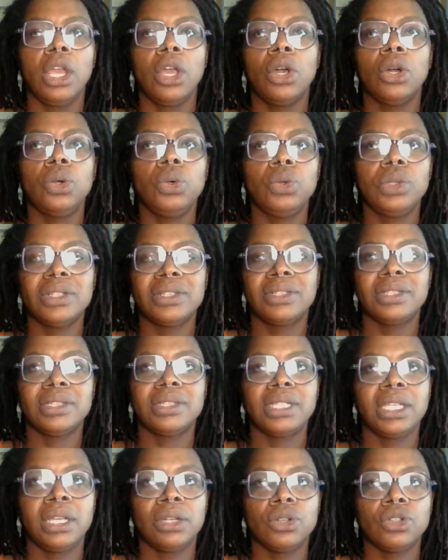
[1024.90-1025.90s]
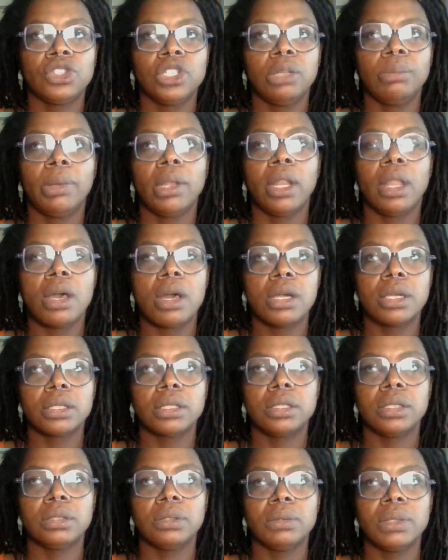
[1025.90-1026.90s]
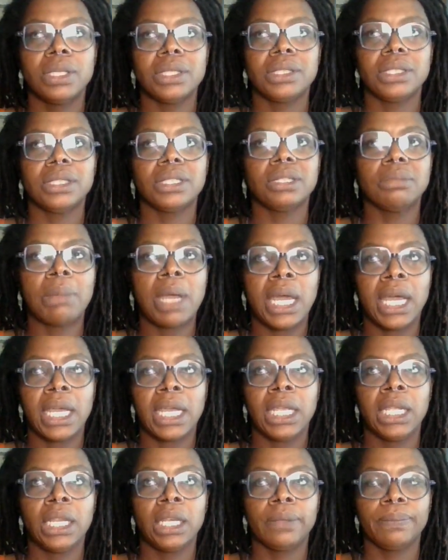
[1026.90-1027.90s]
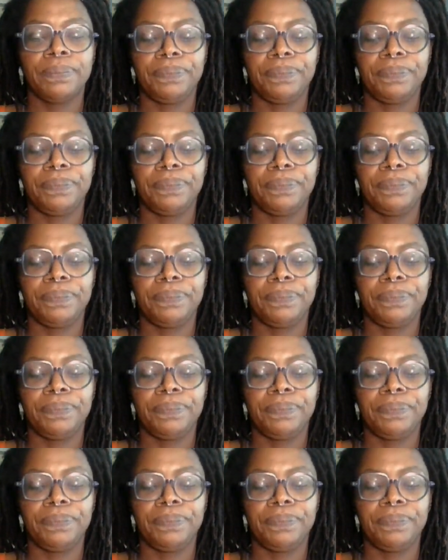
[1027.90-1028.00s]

who does this energy belong to? Is this mine?